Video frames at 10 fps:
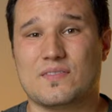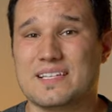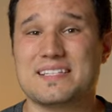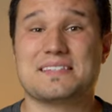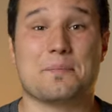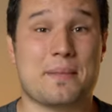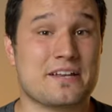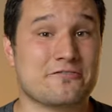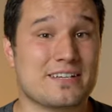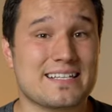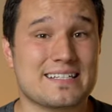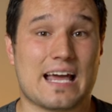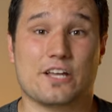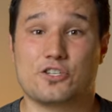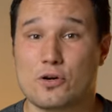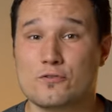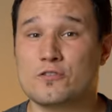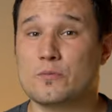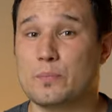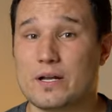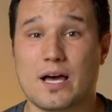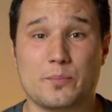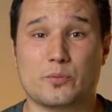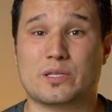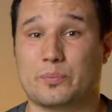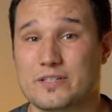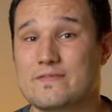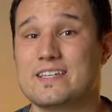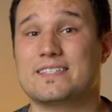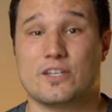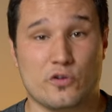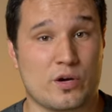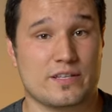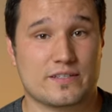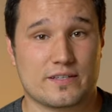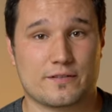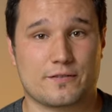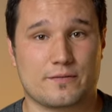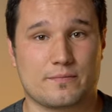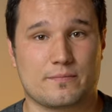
This is the main reason I chose to put up with the previous annoyances.